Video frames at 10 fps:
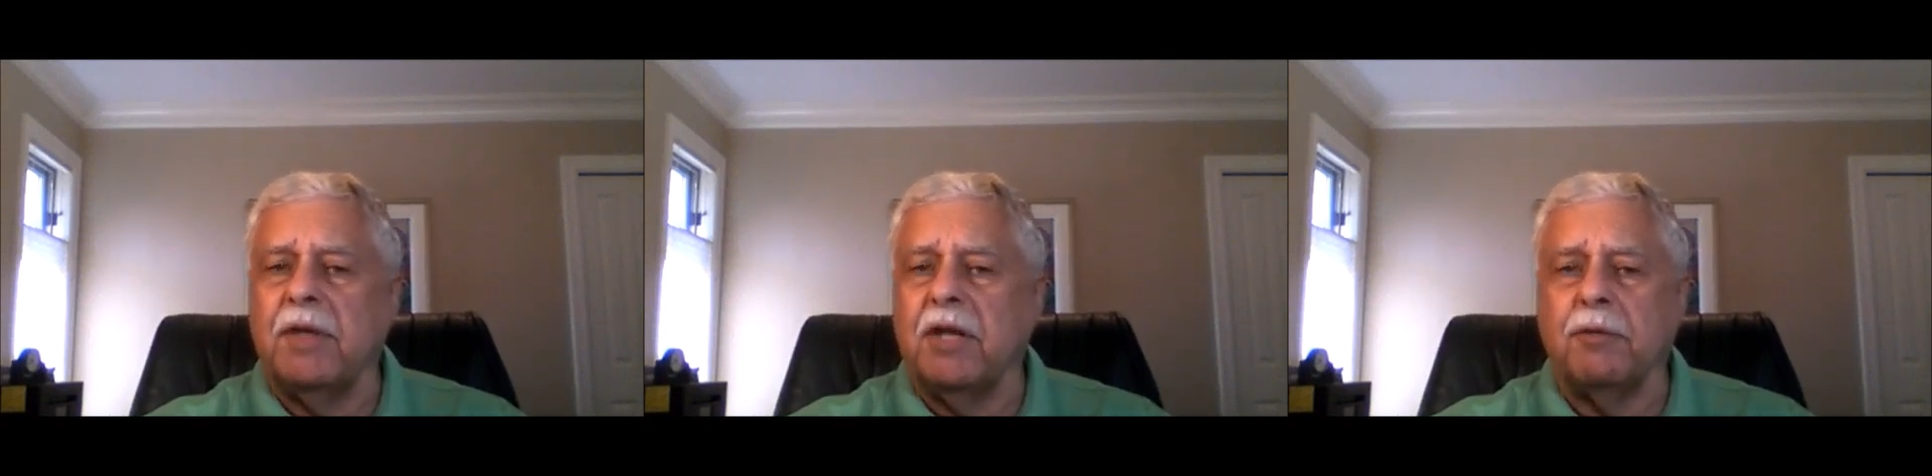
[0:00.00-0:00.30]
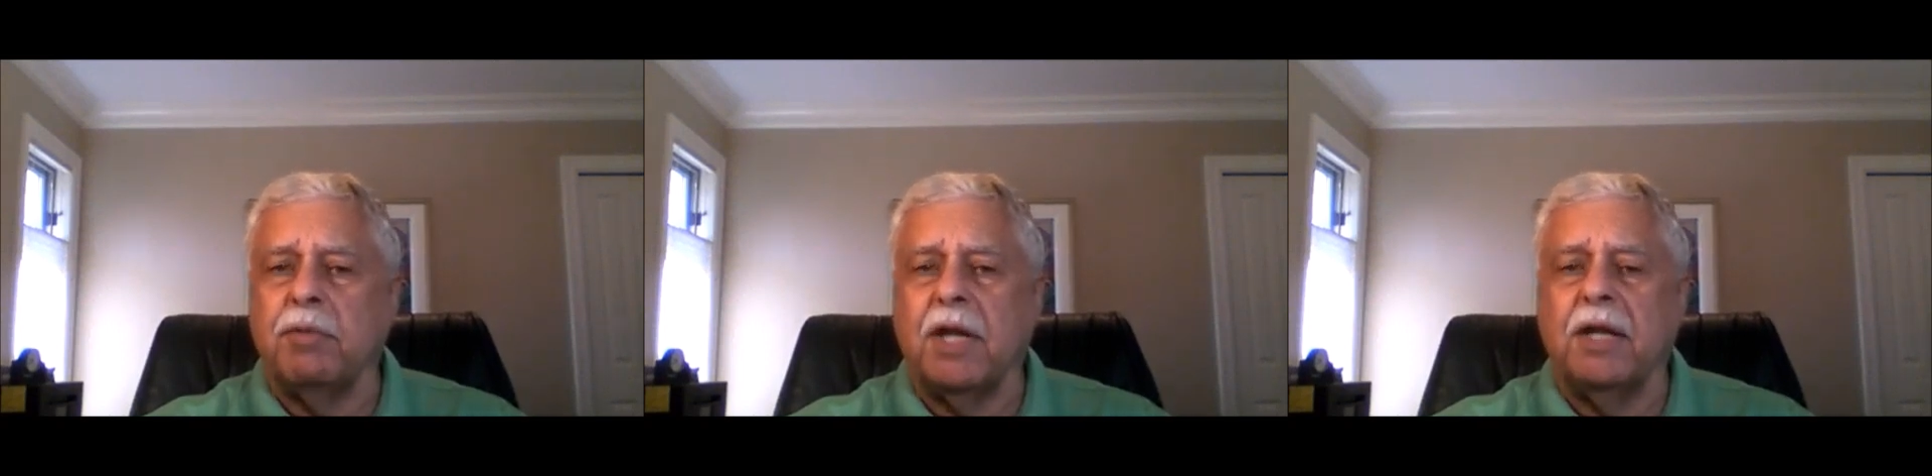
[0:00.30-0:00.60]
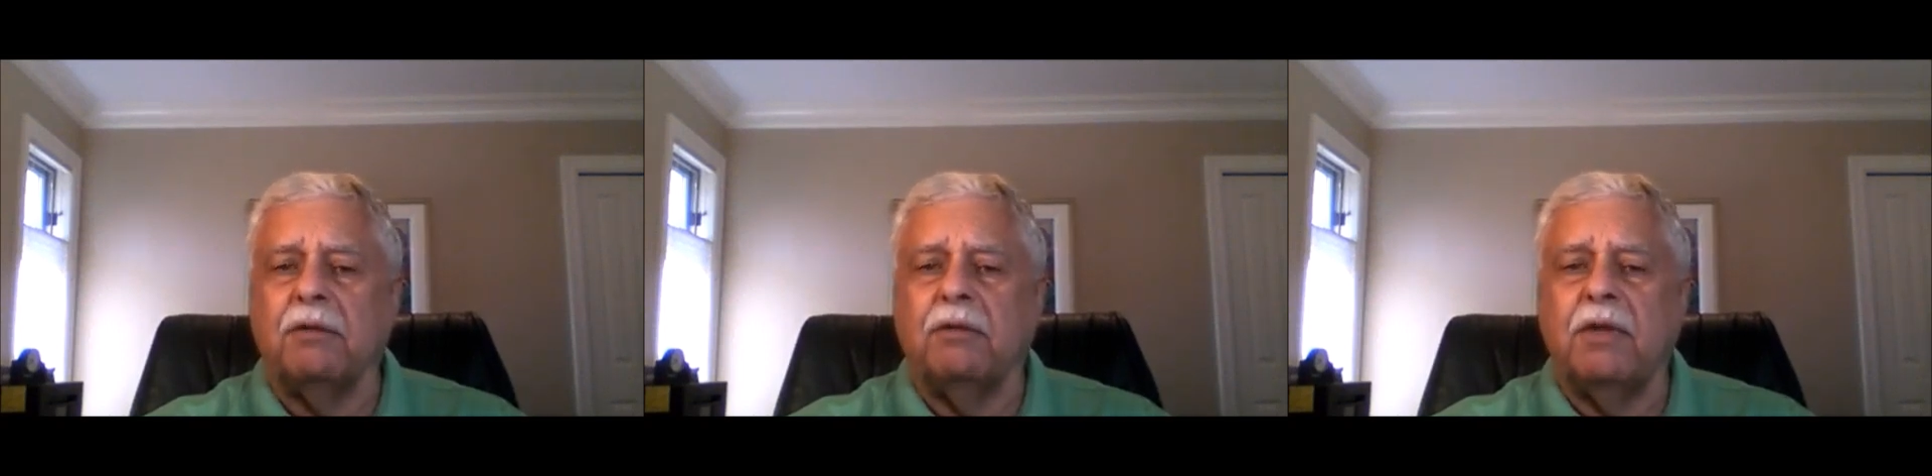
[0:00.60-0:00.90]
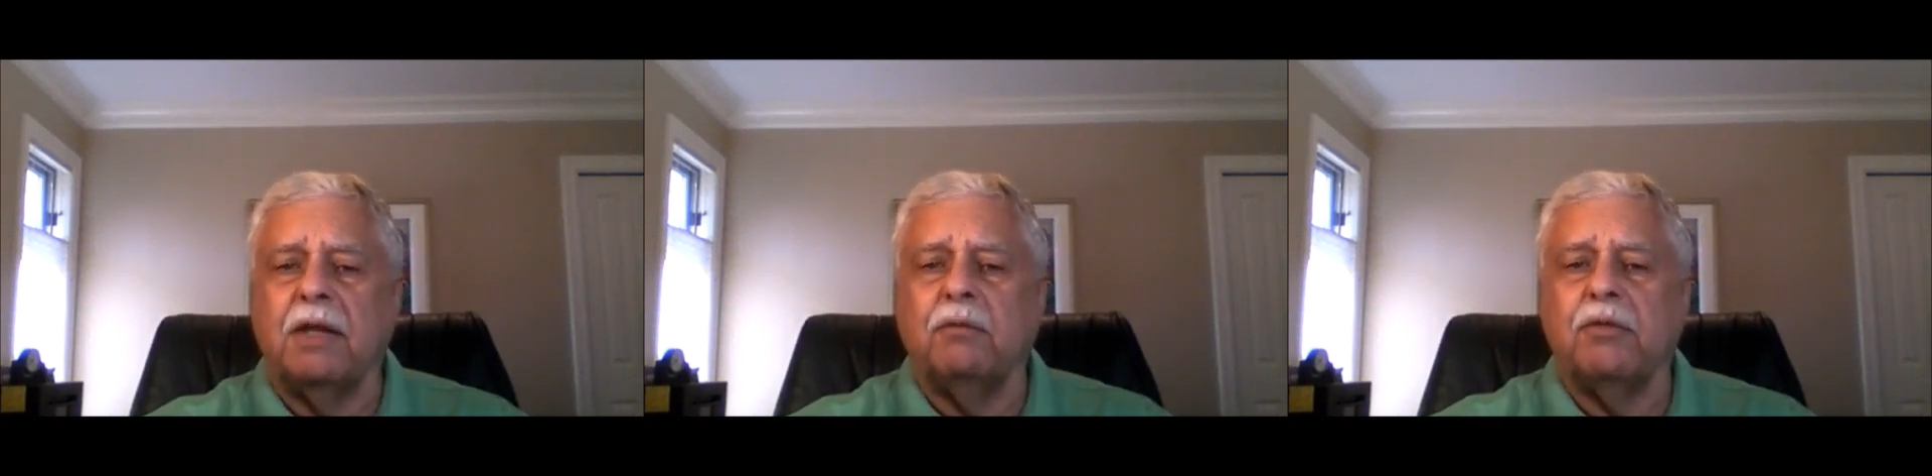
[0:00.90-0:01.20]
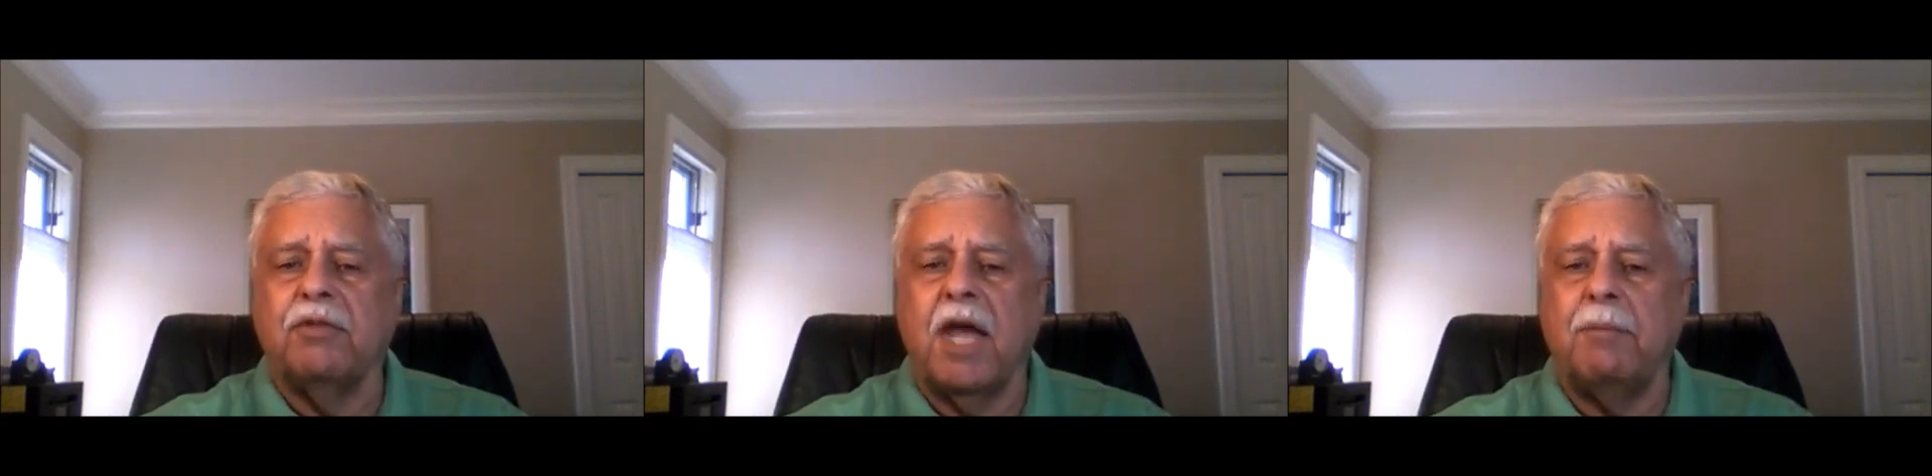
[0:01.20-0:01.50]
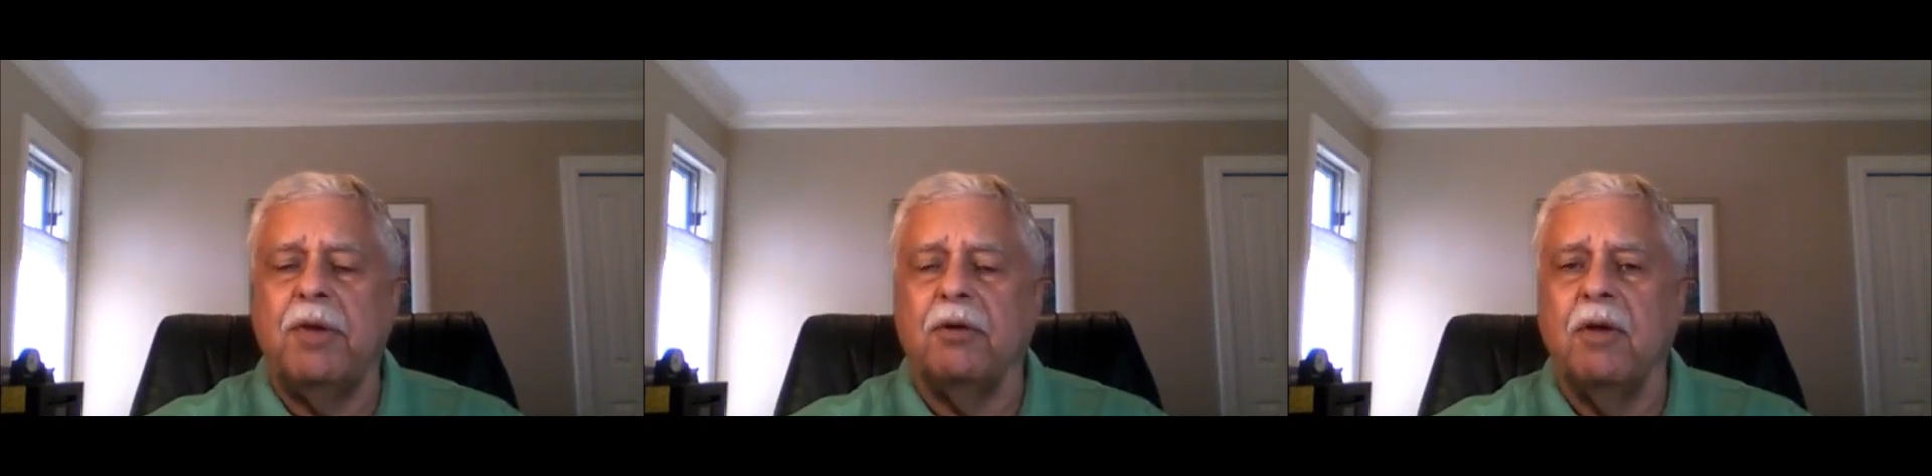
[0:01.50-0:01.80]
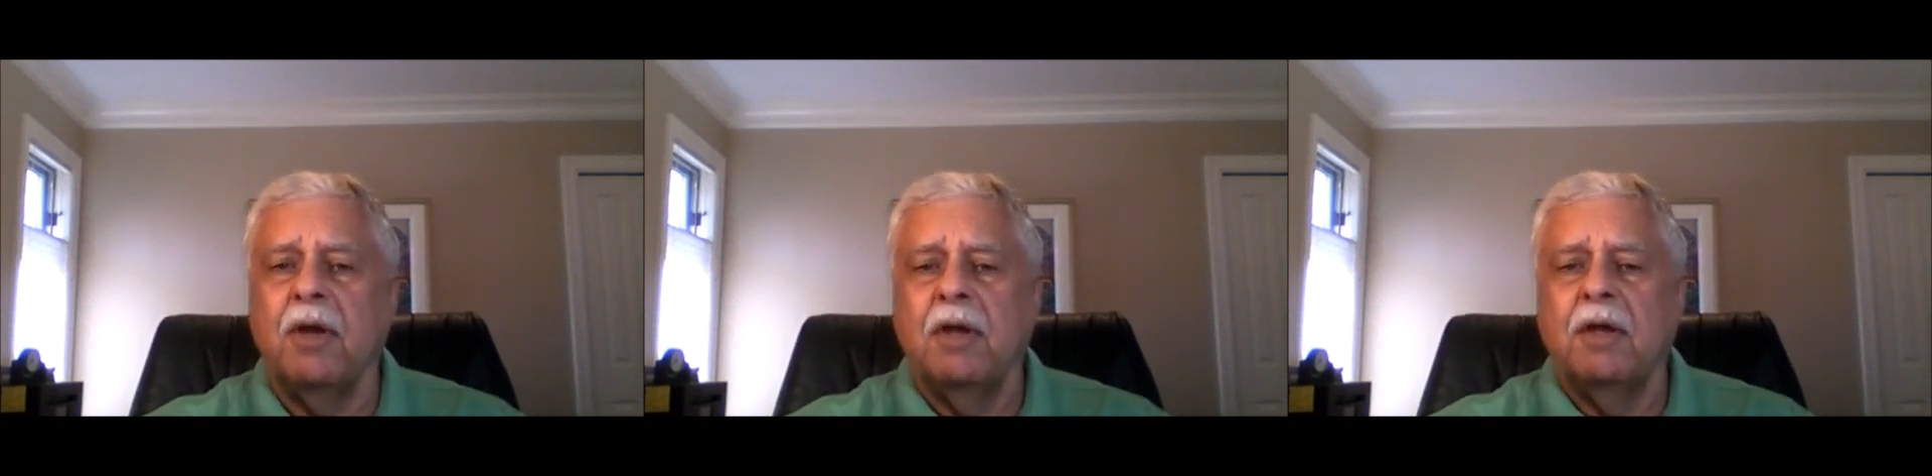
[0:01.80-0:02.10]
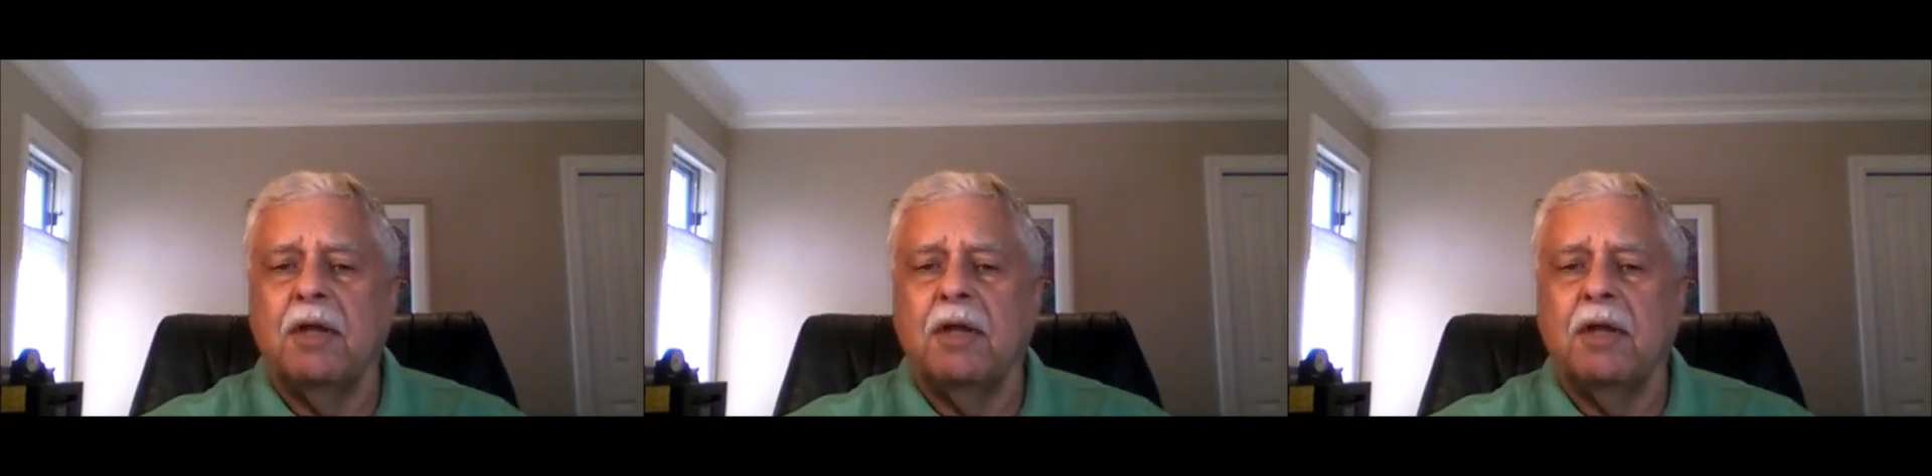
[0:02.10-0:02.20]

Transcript: another planet that was happier